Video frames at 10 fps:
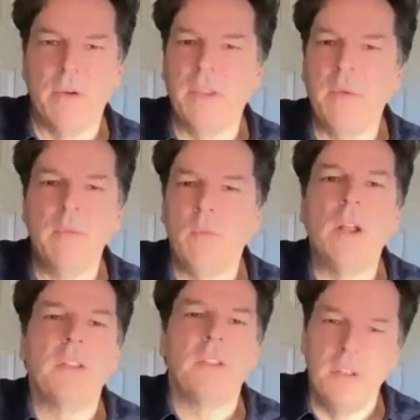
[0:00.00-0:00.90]
They wouldn't
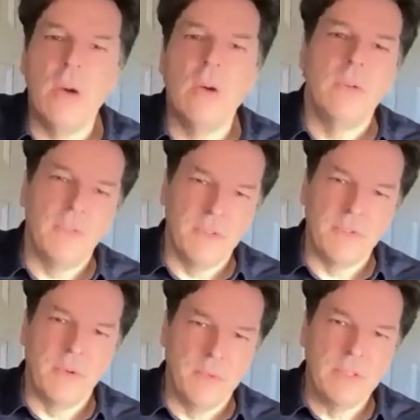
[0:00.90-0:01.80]
want to know if the
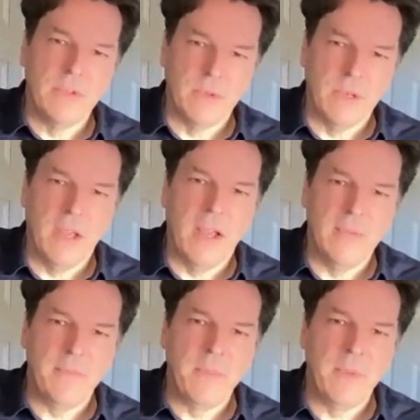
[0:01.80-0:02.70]
story was true or not,
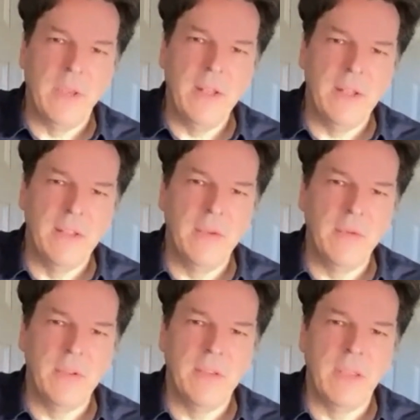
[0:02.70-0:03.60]
right? And they
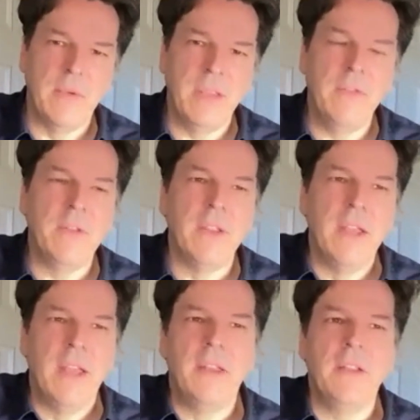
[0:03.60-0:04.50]
would even
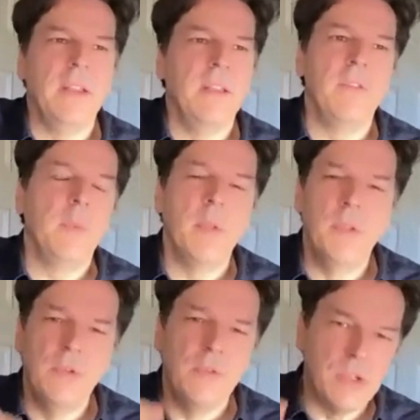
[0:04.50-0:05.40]
if people
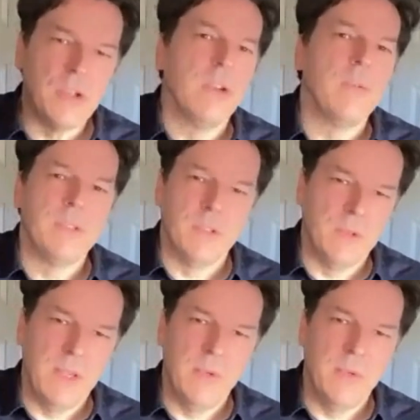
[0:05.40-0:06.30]
knew for sure it was
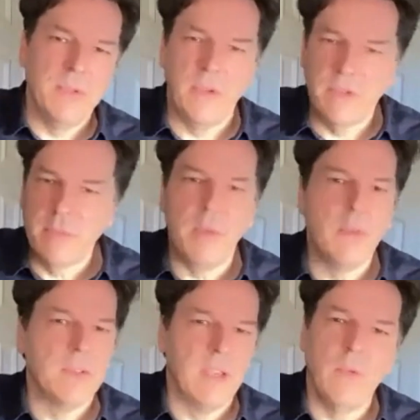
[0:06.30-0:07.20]
true, some people
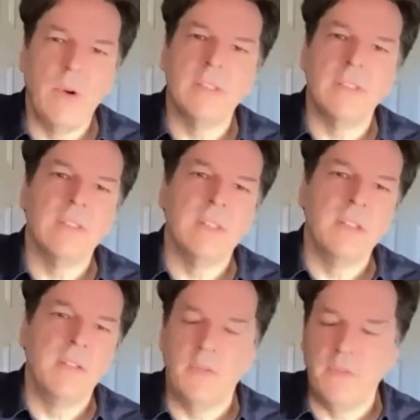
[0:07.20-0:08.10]
would say it wasn't, and
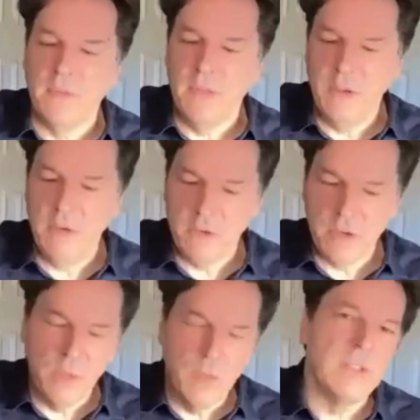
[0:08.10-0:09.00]
even if they knew for
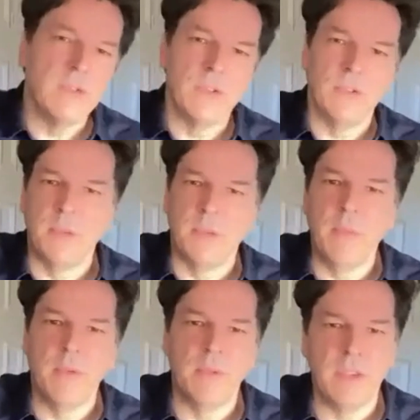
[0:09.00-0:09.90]
sure it wasn't true, some
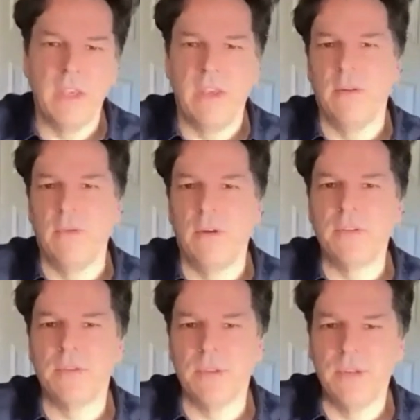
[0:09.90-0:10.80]
people would say it was
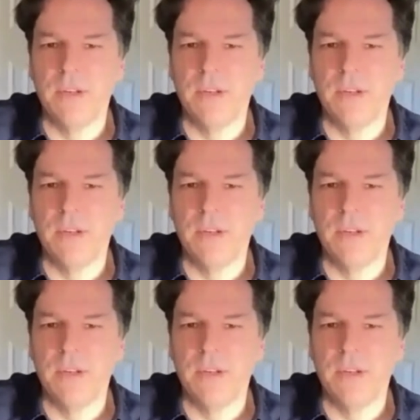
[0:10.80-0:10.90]
true.